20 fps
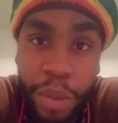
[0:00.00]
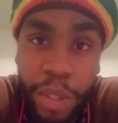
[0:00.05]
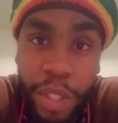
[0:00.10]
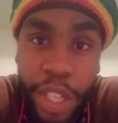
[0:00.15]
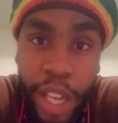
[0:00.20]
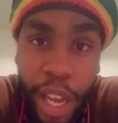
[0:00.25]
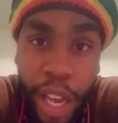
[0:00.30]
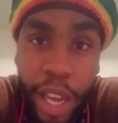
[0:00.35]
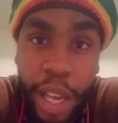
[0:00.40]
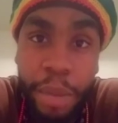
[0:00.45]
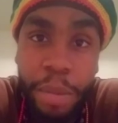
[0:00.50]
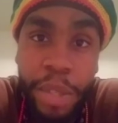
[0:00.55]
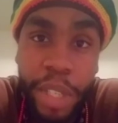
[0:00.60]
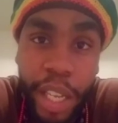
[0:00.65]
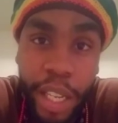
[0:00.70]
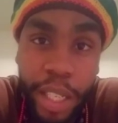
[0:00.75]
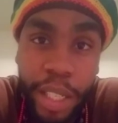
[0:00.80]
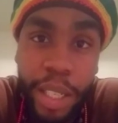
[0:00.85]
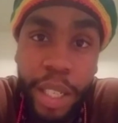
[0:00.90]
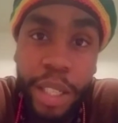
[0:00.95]
Time
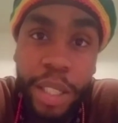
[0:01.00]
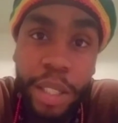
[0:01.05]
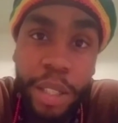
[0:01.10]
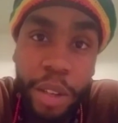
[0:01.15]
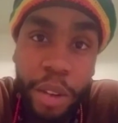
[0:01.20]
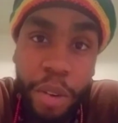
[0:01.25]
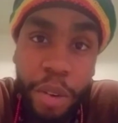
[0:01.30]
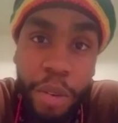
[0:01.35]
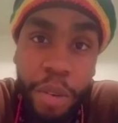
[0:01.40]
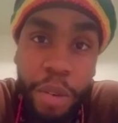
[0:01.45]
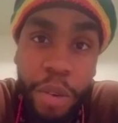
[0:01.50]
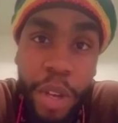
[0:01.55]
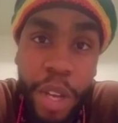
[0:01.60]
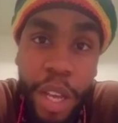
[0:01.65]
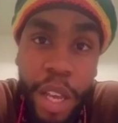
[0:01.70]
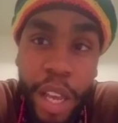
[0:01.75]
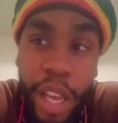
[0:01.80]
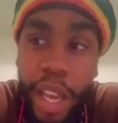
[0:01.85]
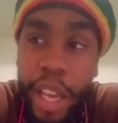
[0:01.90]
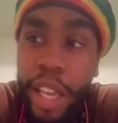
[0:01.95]
takes its toll
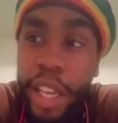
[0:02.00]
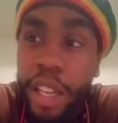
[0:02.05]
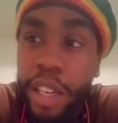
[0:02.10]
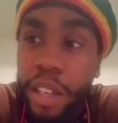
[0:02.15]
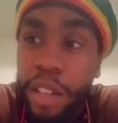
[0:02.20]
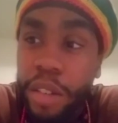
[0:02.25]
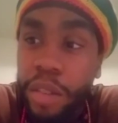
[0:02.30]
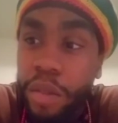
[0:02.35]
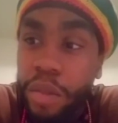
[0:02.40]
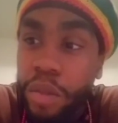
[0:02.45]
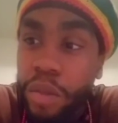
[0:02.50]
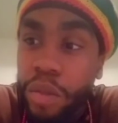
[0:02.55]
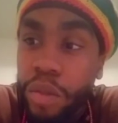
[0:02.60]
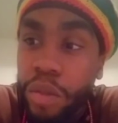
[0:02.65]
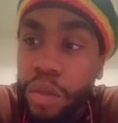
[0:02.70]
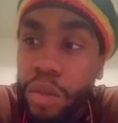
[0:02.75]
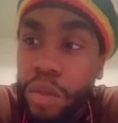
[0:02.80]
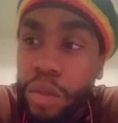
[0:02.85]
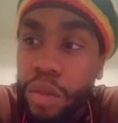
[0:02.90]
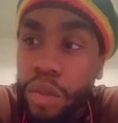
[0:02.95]
and
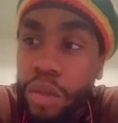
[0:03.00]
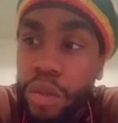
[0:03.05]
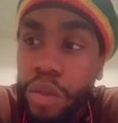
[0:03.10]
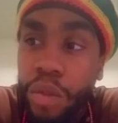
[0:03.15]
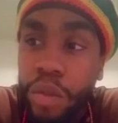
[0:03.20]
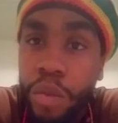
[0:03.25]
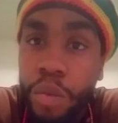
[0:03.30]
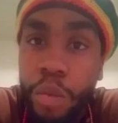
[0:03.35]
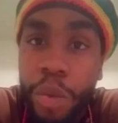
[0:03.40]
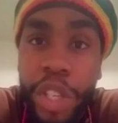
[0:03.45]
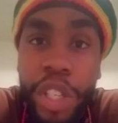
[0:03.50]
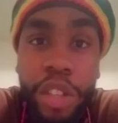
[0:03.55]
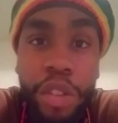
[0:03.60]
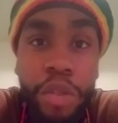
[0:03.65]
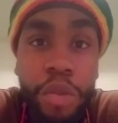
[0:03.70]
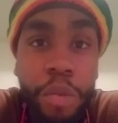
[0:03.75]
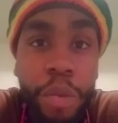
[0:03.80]
we do